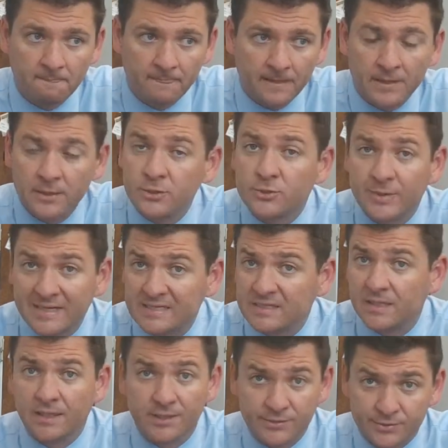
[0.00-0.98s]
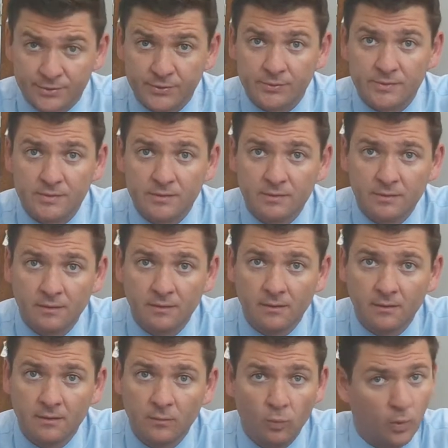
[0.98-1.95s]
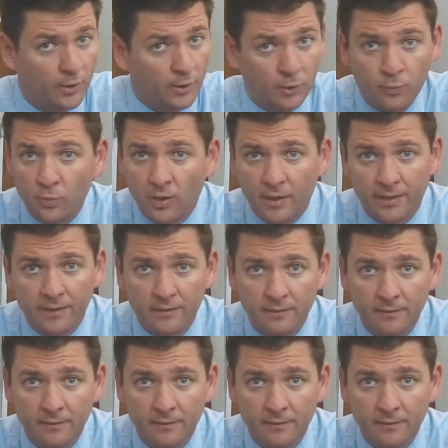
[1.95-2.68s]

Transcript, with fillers: and address the issues one on one.